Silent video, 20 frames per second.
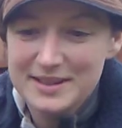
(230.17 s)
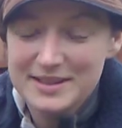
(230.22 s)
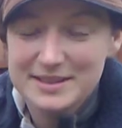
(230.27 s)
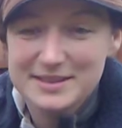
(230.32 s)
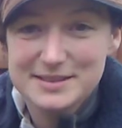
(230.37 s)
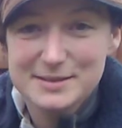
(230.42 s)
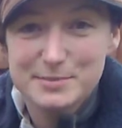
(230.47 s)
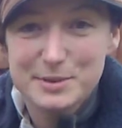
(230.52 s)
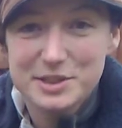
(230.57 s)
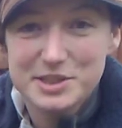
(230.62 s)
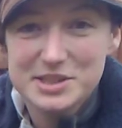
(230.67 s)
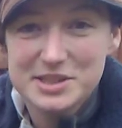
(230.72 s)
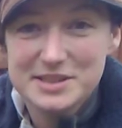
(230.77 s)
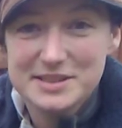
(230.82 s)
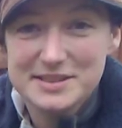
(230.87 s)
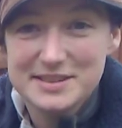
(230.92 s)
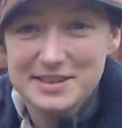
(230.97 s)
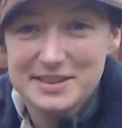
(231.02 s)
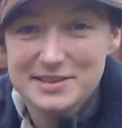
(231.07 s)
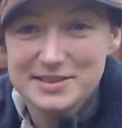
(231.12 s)
It's much
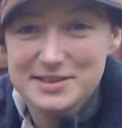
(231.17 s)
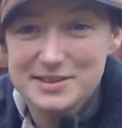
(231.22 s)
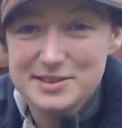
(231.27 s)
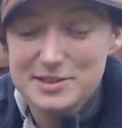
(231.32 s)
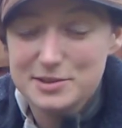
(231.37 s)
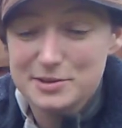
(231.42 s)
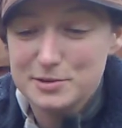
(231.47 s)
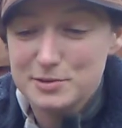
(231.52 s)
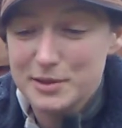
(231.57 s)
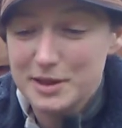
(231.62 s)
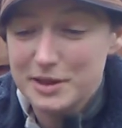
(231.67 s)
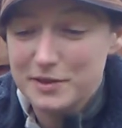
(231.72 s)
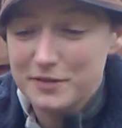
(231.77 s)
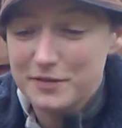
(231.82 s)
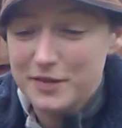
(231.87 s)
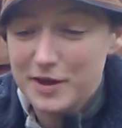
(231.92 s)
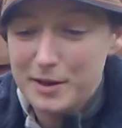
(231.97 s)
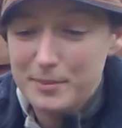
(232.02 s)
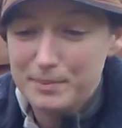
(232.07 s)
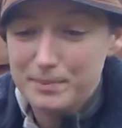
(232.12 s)
easier to do
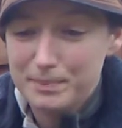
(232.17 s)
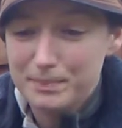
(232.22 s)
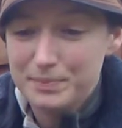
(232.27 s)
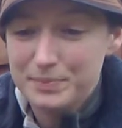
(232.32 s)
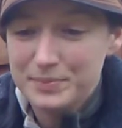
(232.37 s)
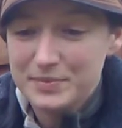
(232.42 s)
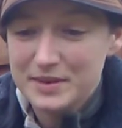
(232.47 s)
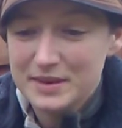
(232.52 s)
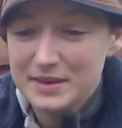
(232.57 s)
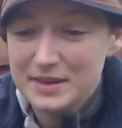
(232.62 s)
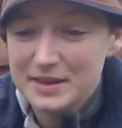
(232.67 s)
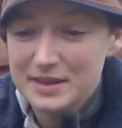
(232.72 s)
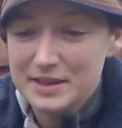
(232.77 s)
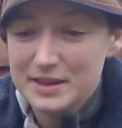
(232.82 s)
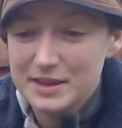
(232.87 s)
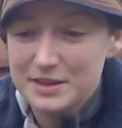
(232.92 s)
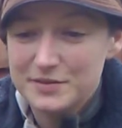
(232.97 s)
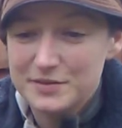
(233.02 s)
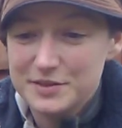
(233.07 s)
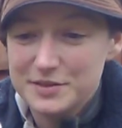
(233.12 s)
if
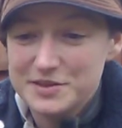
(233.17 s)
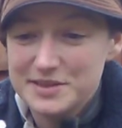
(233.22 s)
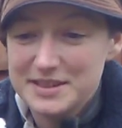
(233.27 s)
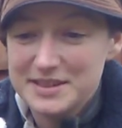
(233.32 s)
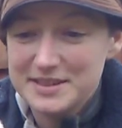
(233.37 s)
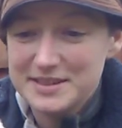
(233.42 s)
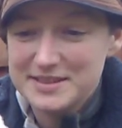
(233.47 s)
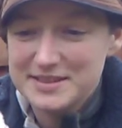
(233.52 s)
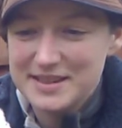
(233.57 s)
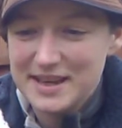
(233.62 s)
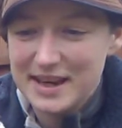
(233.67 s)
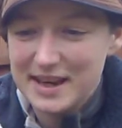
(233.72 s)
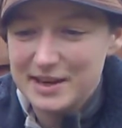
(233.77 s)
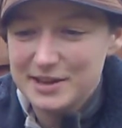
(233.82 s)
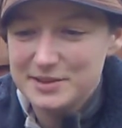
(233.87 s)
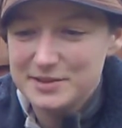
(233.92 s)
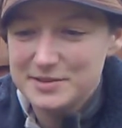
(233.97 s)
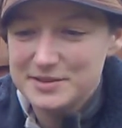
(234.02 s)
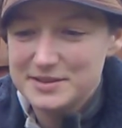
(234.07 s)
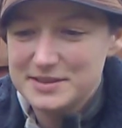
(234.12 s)
you tease it
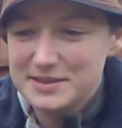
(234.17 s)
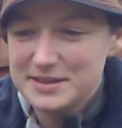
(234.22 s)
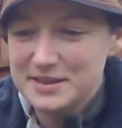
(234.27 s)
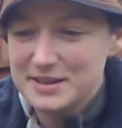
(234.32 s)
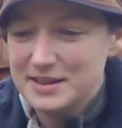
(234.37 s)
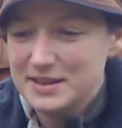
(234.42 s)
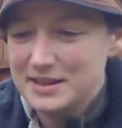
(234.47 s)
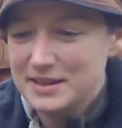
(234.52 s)
out.